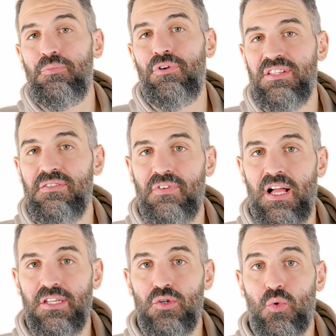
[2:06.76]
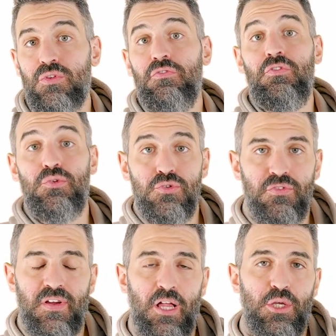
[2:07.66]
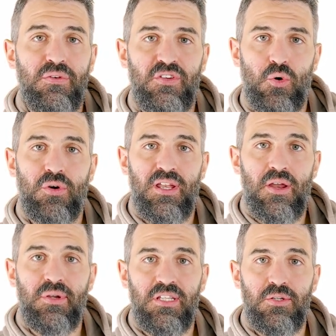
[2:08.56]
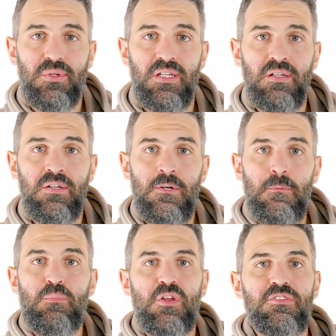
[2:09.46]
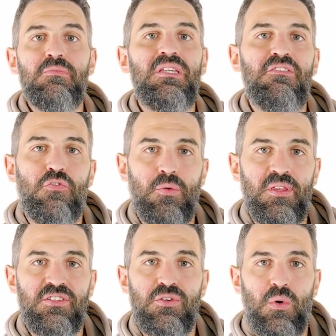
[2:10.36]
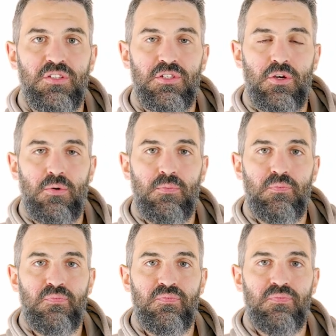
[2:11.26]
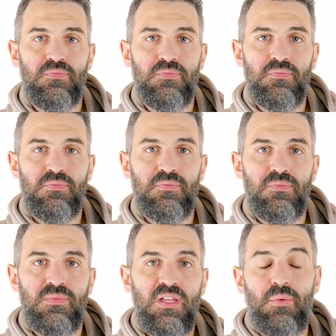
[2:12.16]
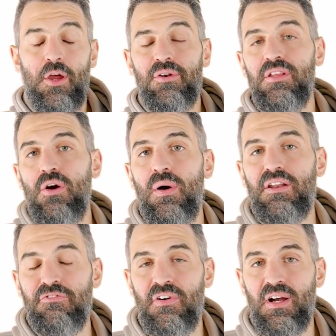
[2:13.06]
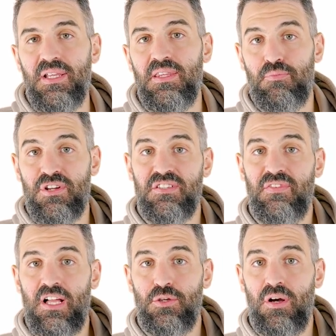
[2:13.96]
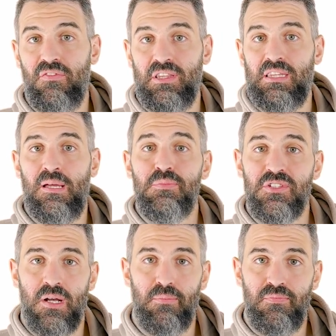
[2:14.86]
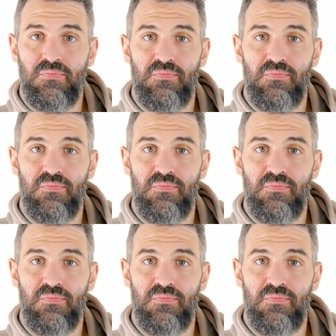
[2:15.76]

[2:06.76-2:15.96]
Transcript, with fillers: present value or the future value of an ordinary annuity, there are some key formulas you want to know. Now we already know how to find the present value of a lump sum,